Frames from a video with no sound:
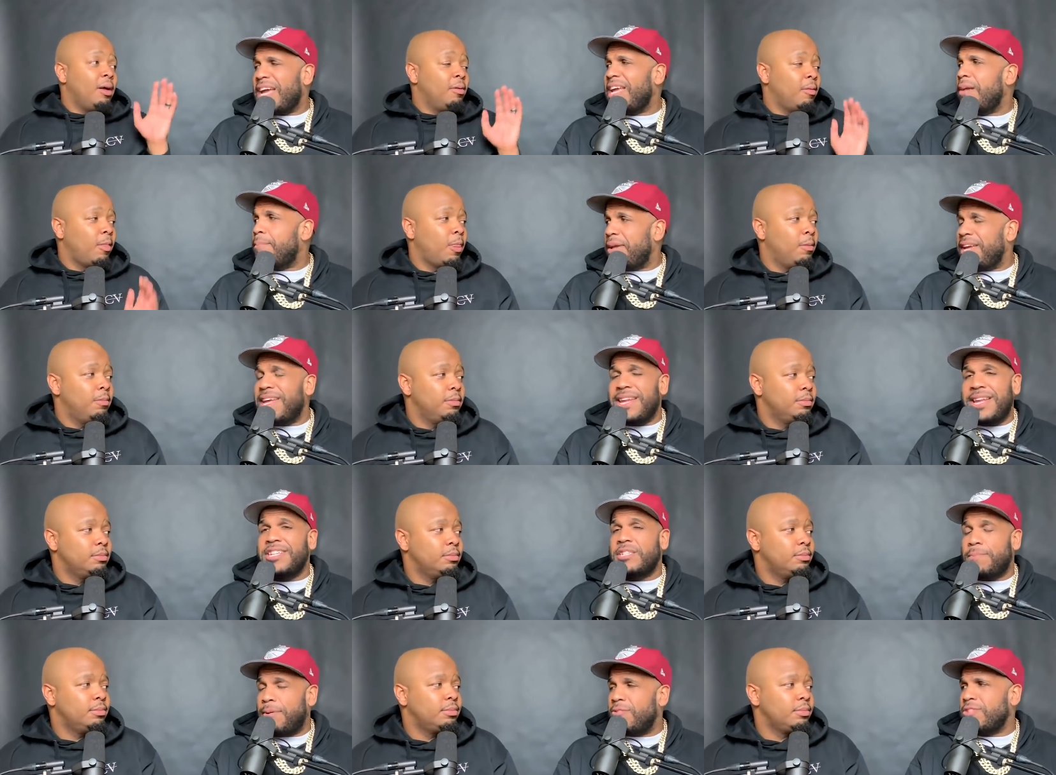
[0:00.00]
Speaker 1: I, that he be in and
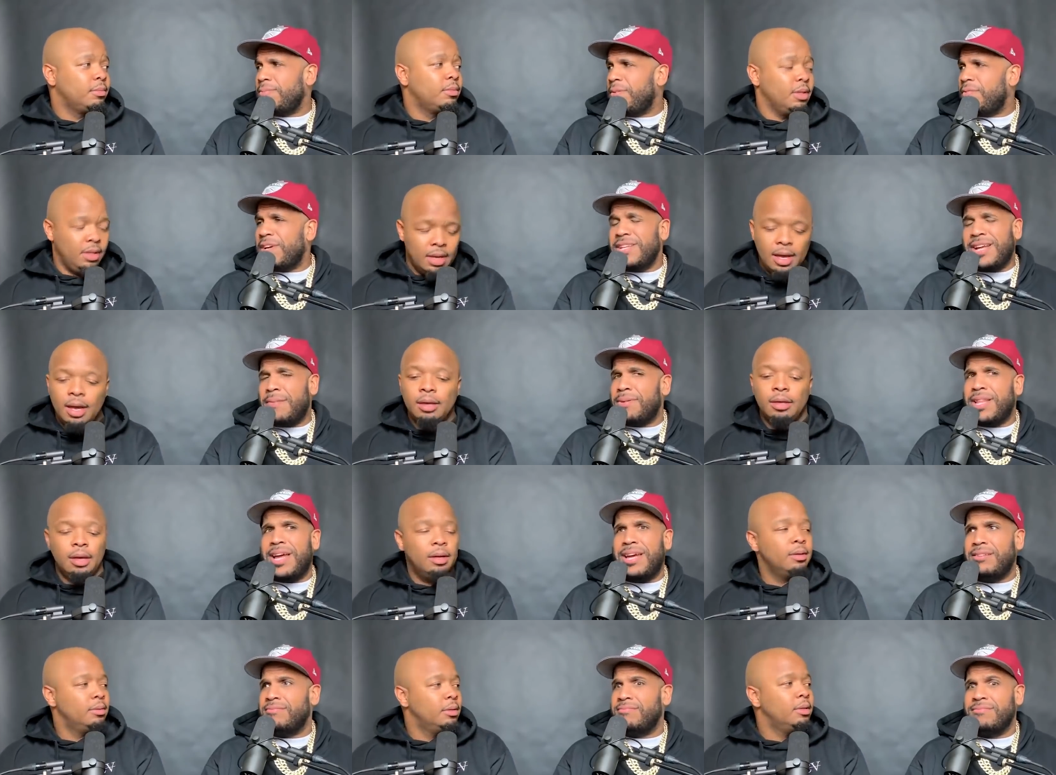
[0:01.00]
he's supposed to be funny, yeah. I'd be
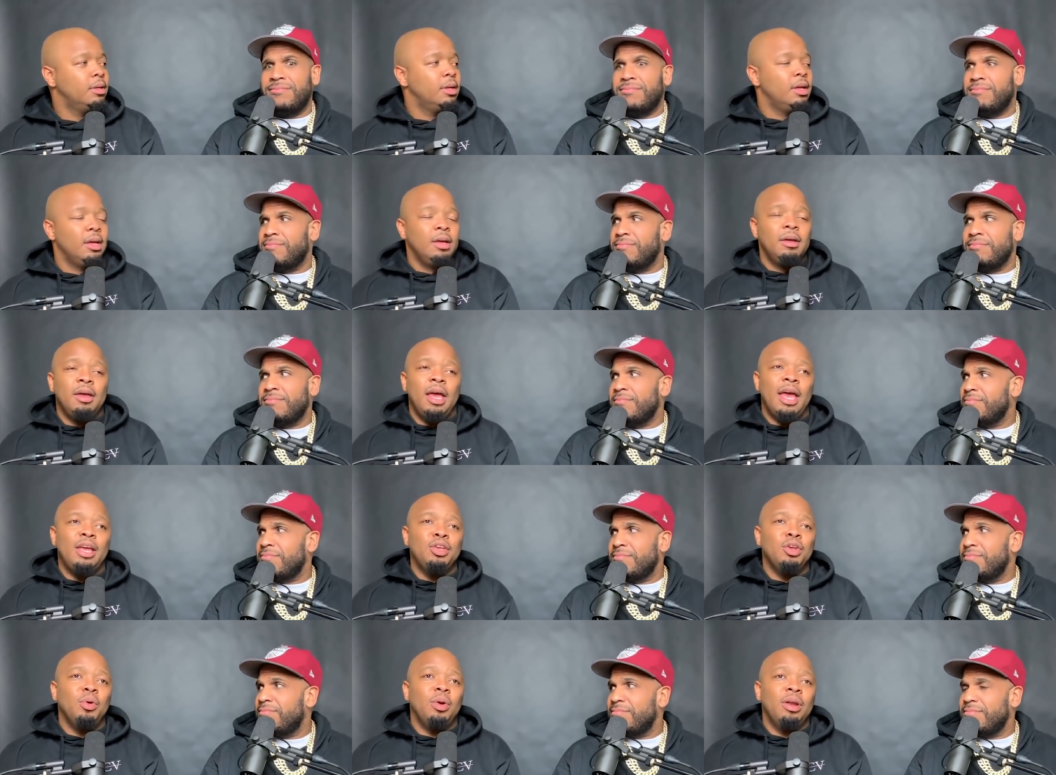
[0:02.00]
like.
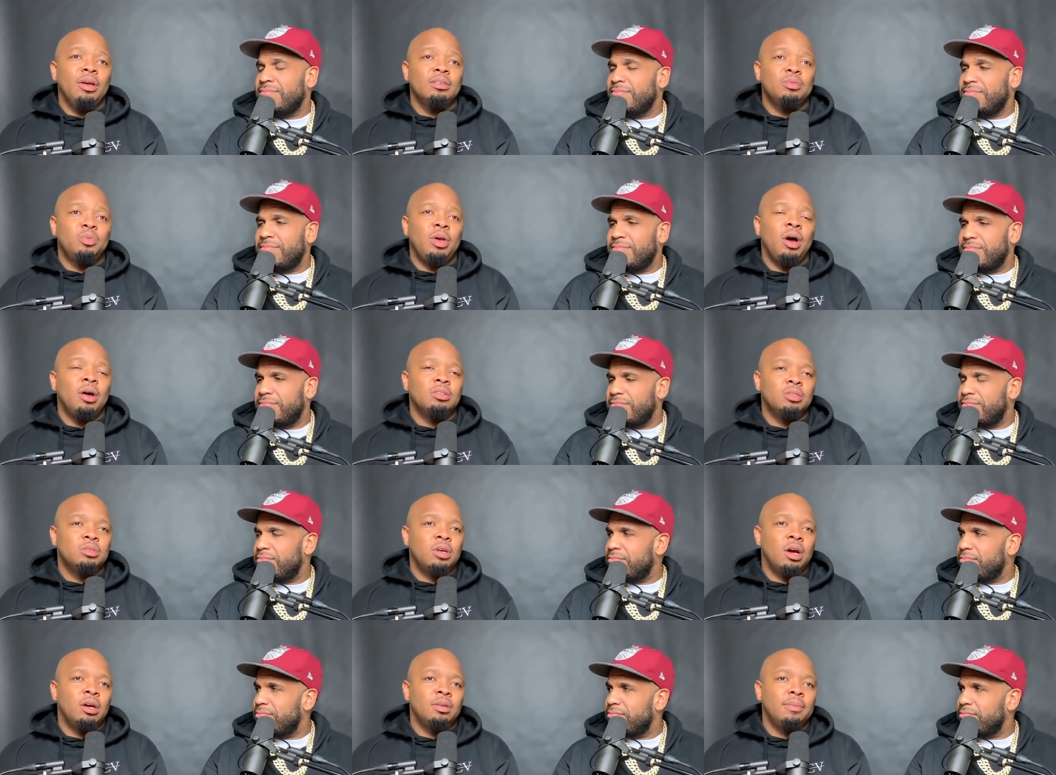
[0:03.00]
Speaker 2: And you know what else? We also
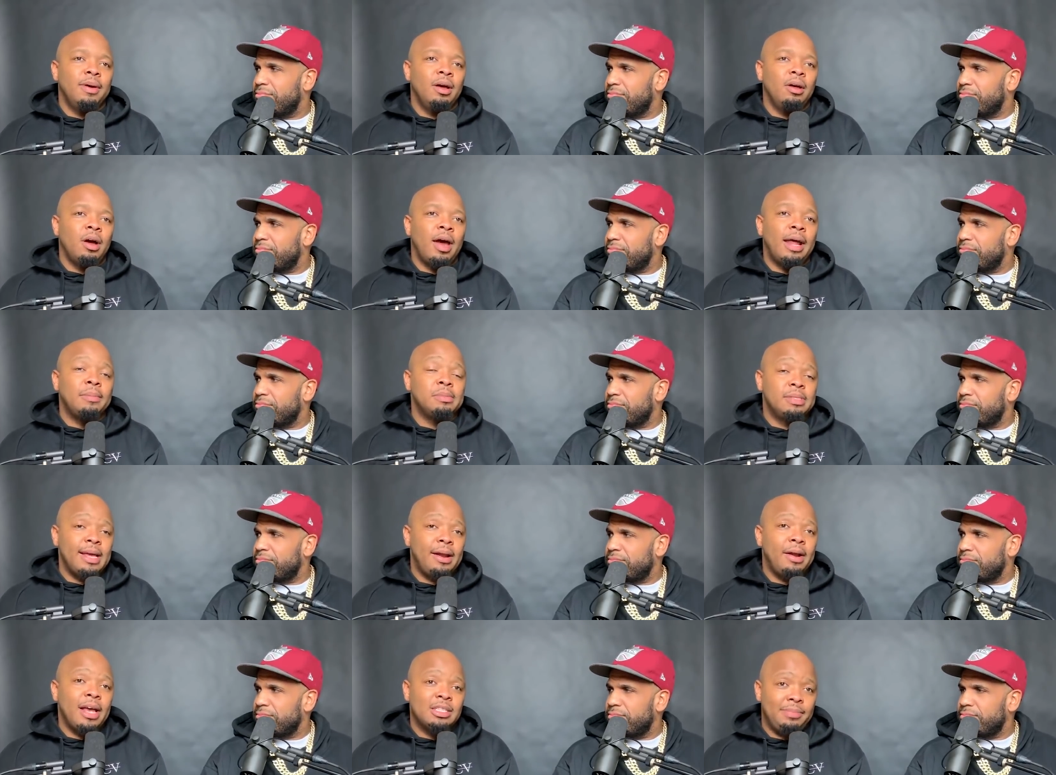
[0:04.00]
talked about Adam
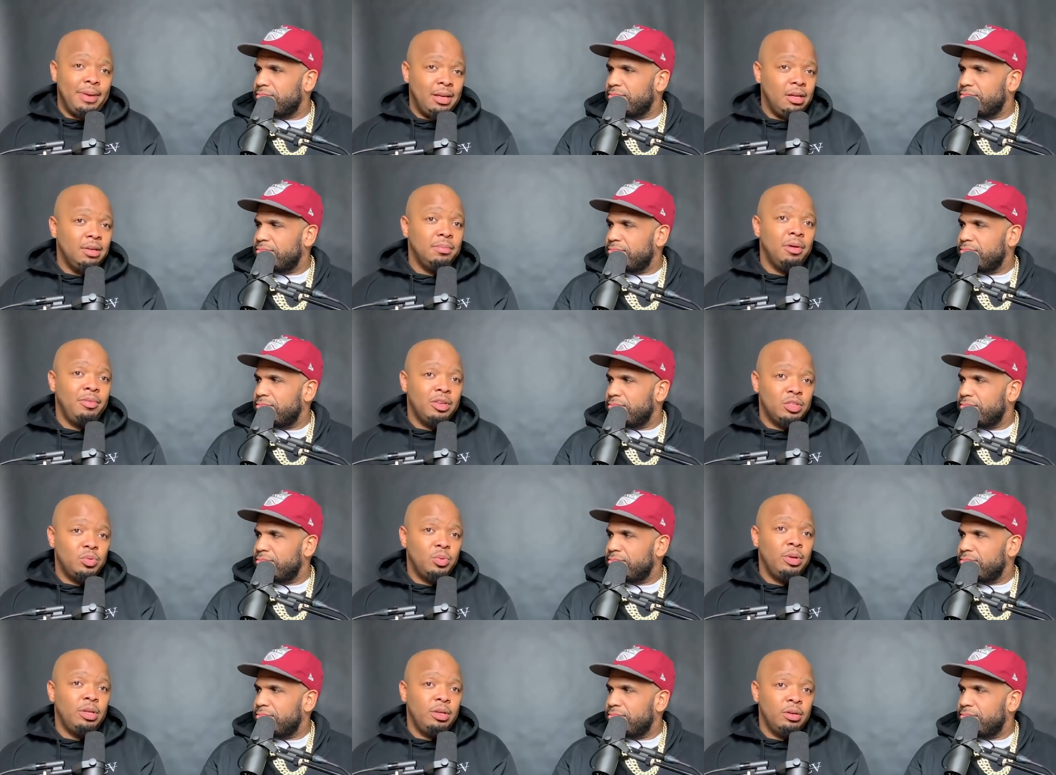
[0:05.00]
Sandler hasn't made a good movie in
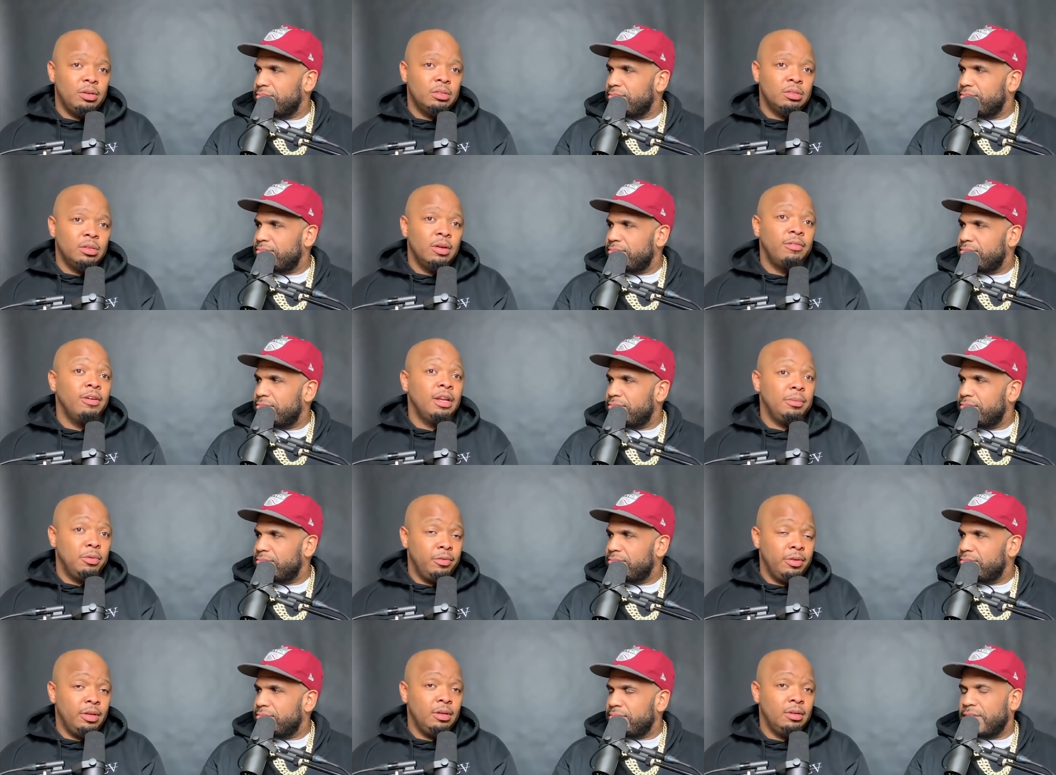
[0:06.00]
20 years, a funny
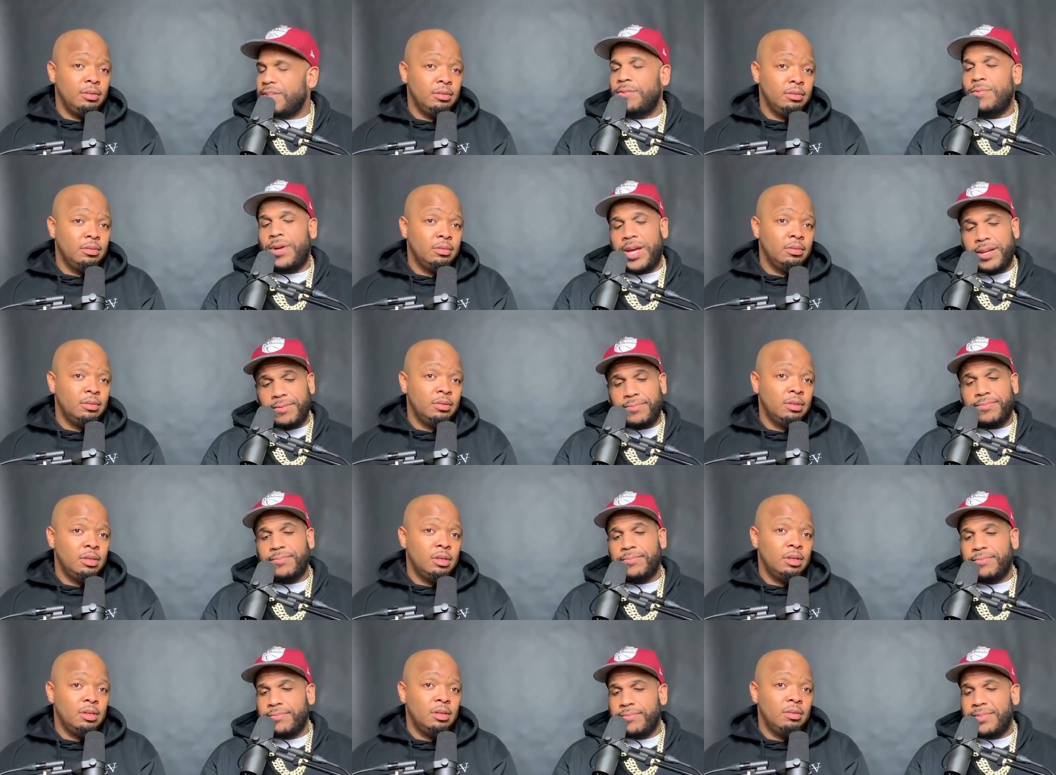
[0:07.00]
movie. You're right.
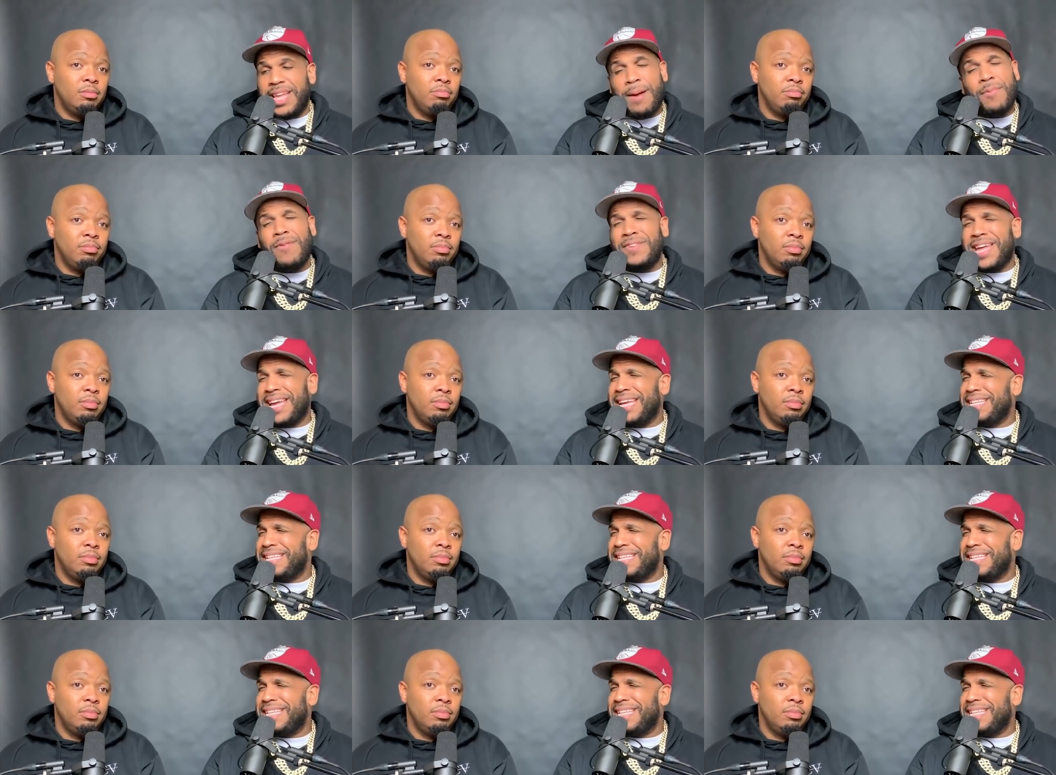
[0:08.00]
Speaker 1: That movie that